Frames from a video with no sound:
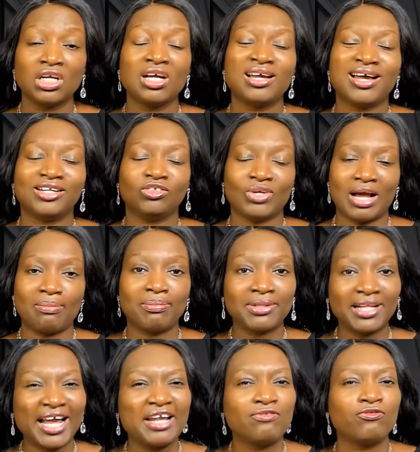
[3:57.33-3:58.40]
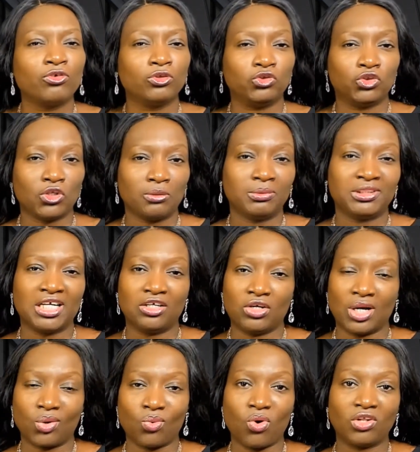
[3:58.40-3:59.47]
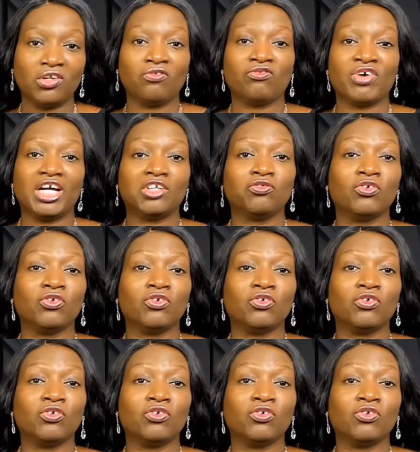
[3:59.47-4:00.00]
and you are applying for jobs that you are qualified for.